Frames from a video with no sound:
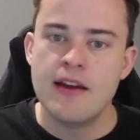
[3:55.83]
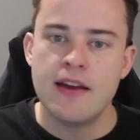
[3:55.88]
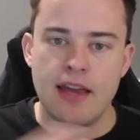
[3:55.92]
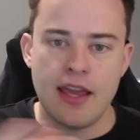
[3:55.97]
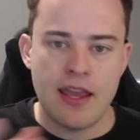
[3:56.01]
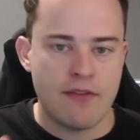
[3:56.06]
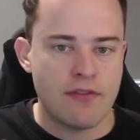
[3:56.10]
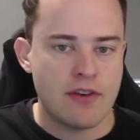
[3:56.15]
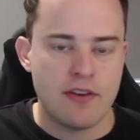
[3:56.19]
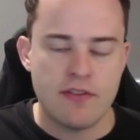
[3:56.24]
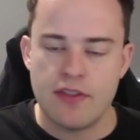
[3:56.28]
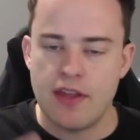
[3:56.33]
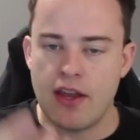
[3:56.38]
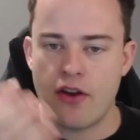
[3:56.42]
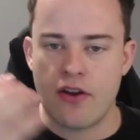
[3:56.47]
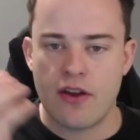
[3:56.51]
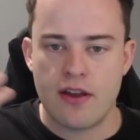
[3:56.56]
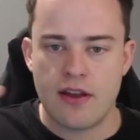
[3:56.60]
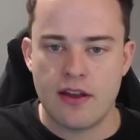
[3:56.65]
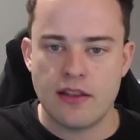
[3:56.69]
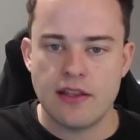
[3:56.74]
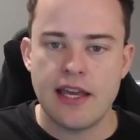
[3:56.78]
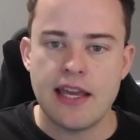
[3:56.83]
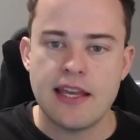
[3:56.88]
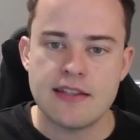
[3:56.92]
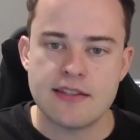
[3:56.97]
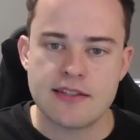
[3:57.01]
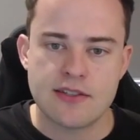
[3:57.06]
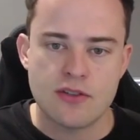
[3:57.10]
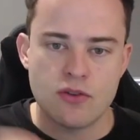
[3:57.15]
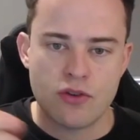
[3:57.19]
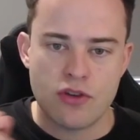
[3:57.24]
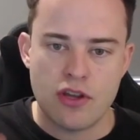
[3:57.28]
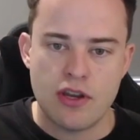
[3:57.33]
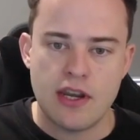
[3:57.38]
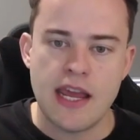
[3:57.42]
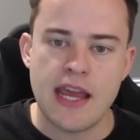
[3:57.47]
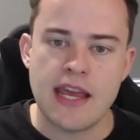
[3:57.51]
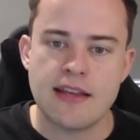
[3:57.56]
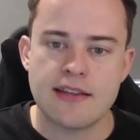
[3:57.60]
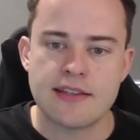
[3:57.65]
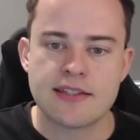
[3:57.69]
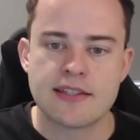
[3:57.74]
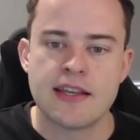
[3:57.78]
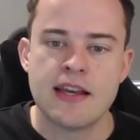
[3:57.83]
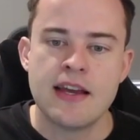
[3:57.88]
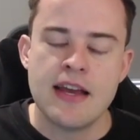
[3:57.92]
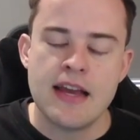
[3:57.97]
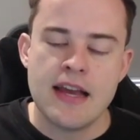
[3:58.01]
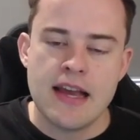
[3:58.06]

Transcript: even if they're elites or uniques.